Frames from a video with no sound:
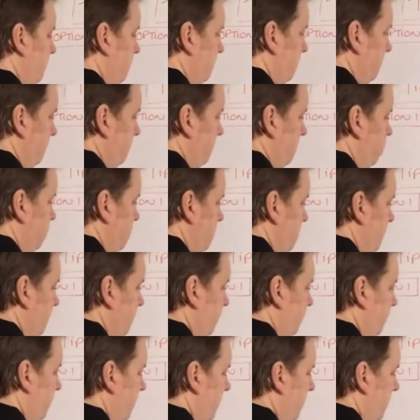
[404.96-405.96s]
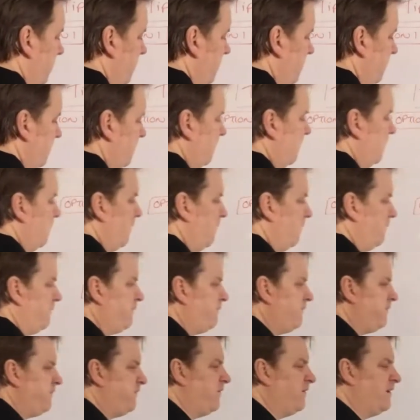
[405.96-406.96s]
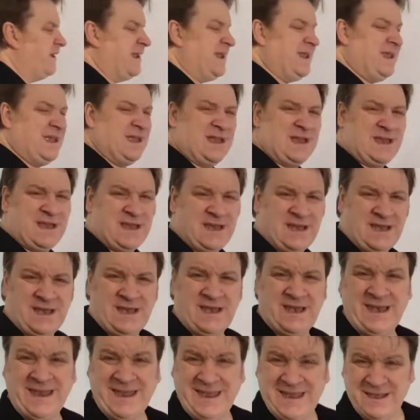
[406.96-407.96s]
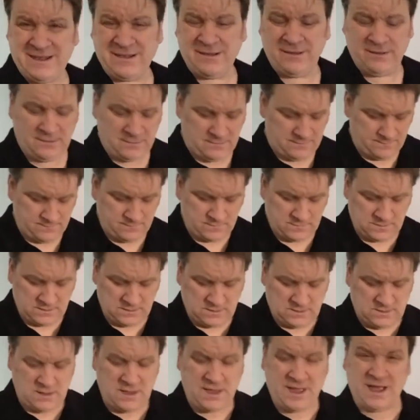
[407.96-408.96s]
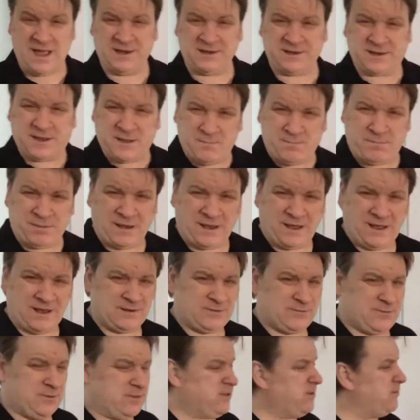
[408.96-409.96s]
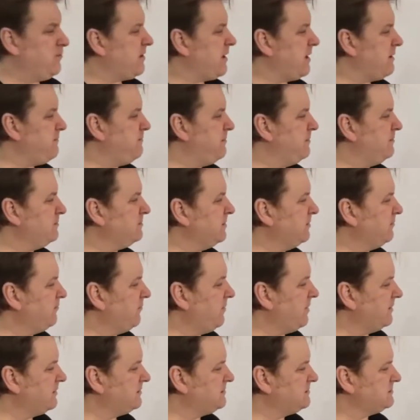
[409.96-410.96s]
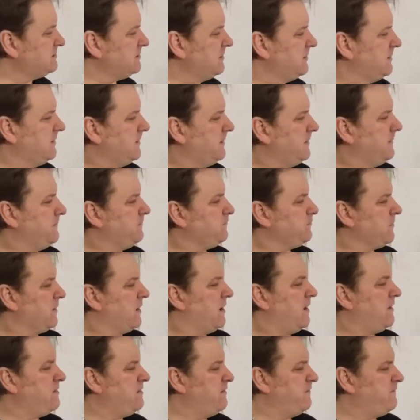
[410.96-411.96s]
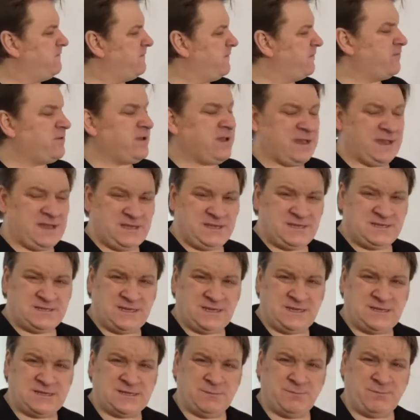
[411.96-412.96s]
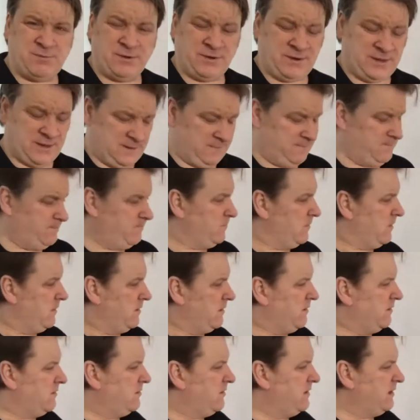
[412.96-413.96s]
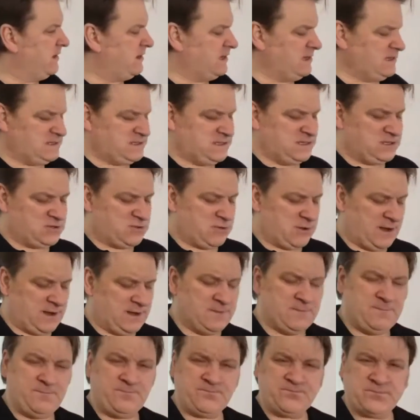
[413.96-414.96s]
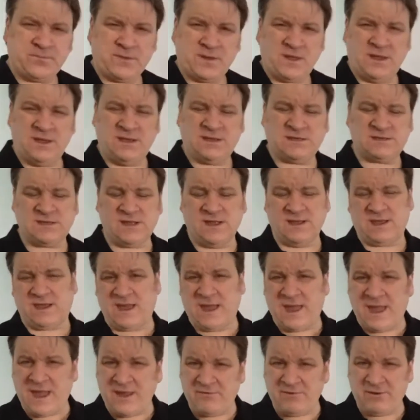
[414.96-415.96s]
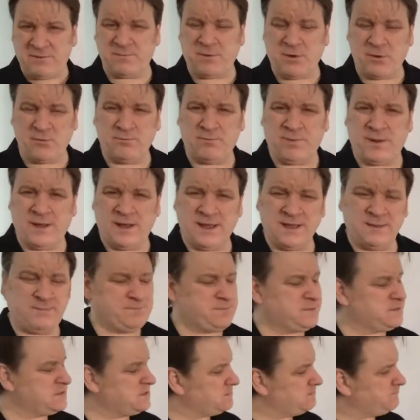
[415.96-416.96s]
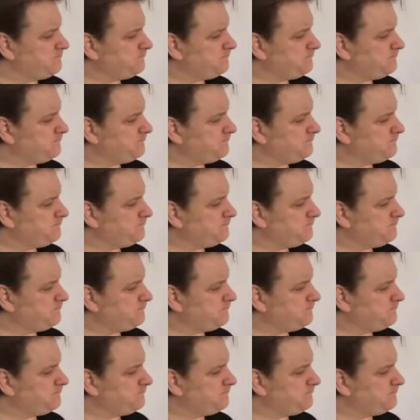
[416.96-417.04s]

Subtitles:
are fully legal and compliant with UK building regs, and they're very easy to put in. The Easy Drain is like herringbone pipes,